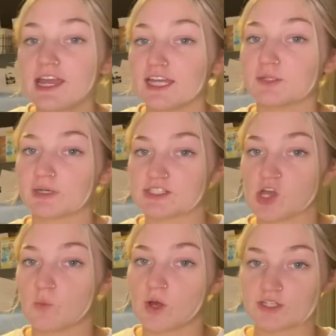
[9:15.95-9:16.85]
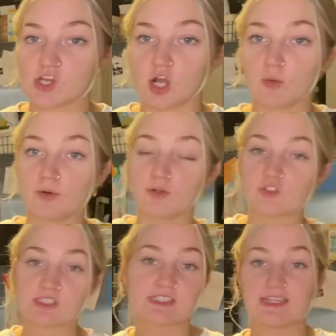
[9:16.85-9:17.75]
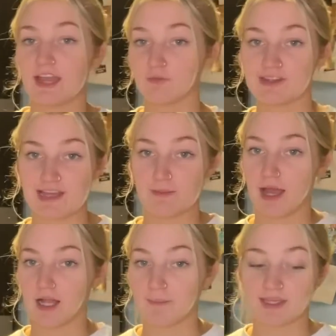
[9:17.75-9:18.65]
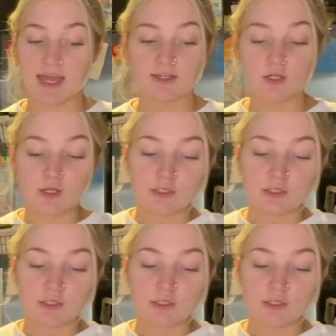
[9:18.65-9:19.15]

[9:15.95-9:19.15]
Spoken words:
and then when I want a taco bowl, just heat everything back up again.